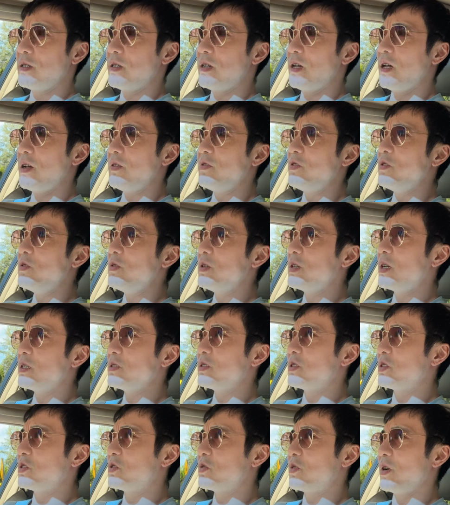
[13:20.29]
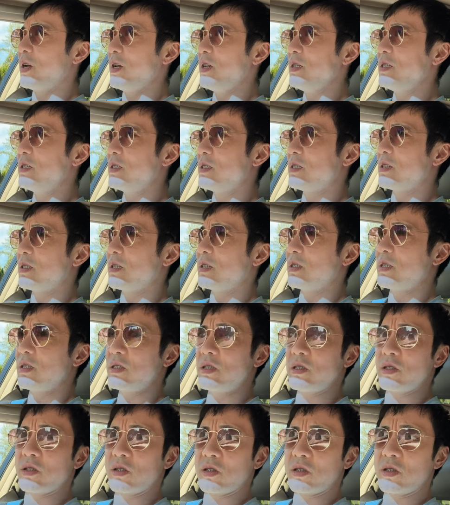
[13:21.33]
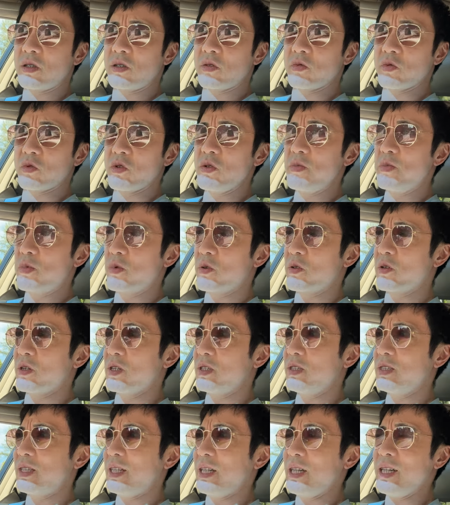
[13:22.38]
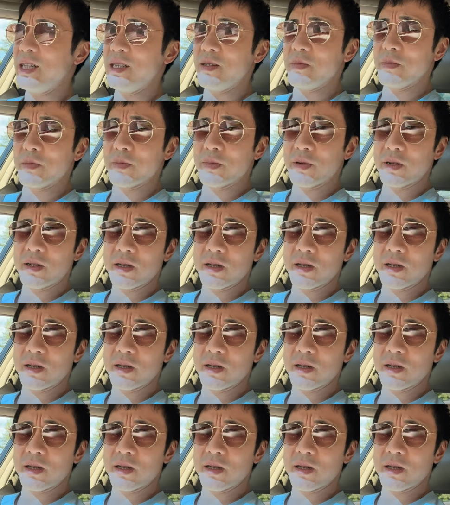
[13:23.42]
Everyone has to train in a little group or a team.